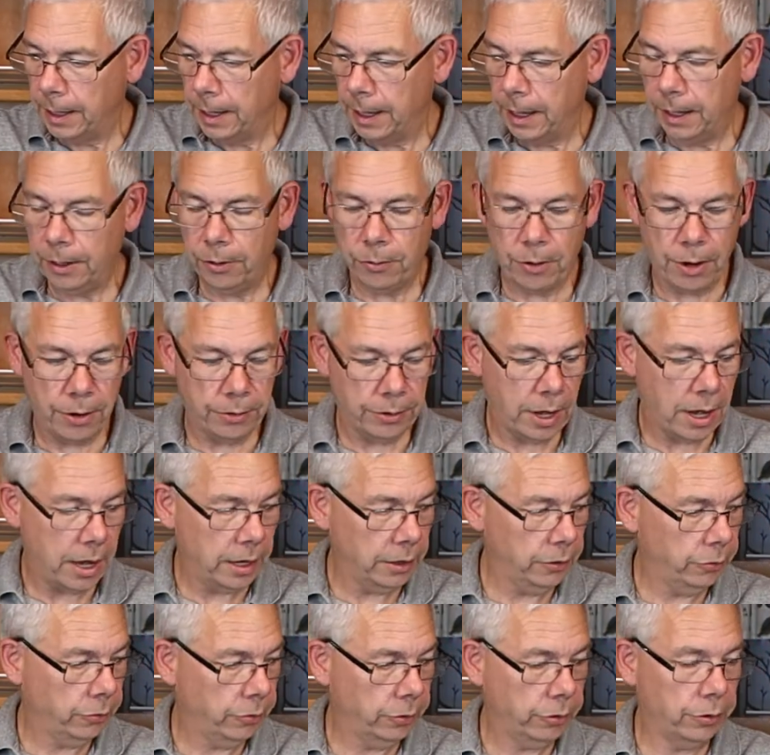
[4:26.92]
and around
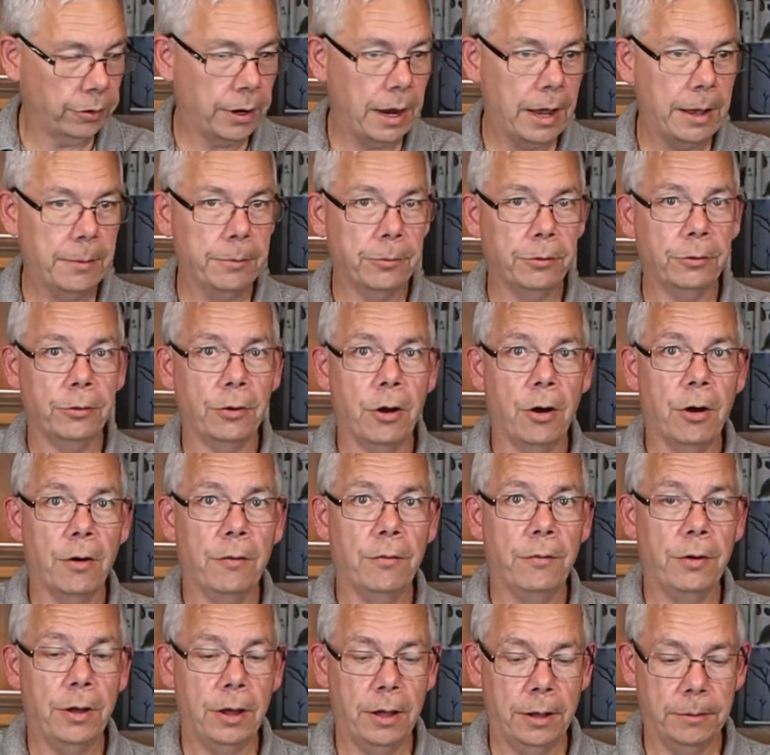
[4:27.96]
100 grams
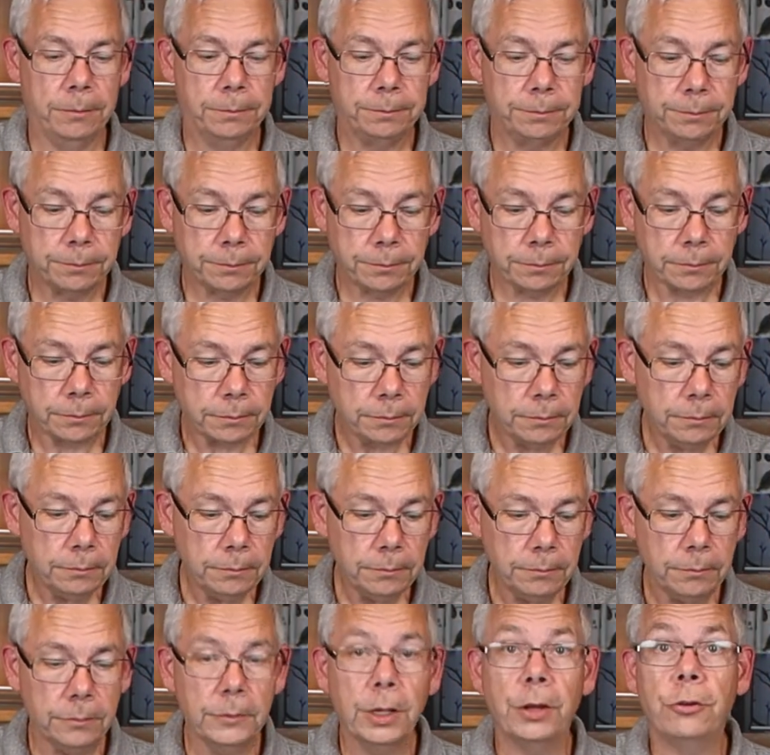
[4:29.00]
of
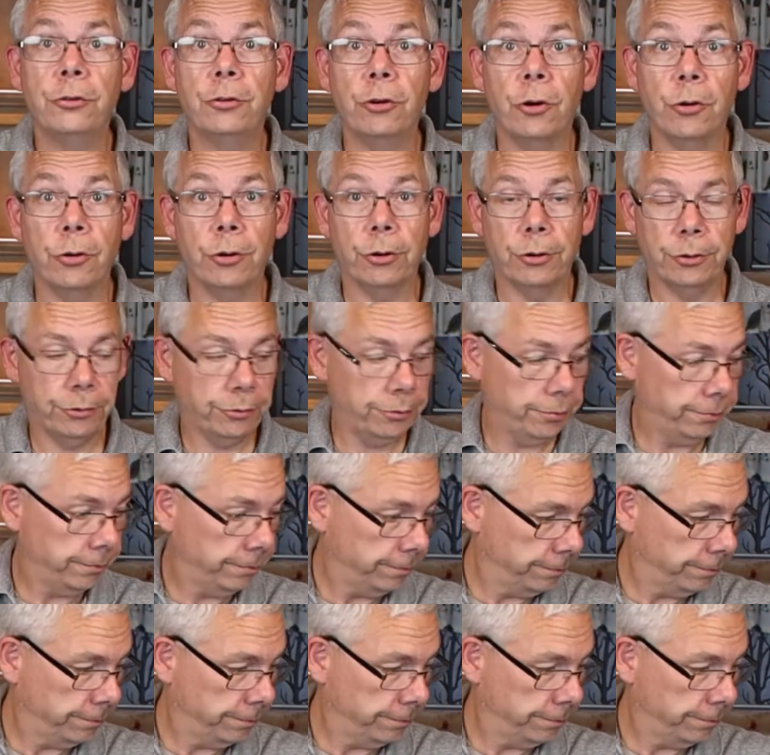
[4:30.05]
yogurt.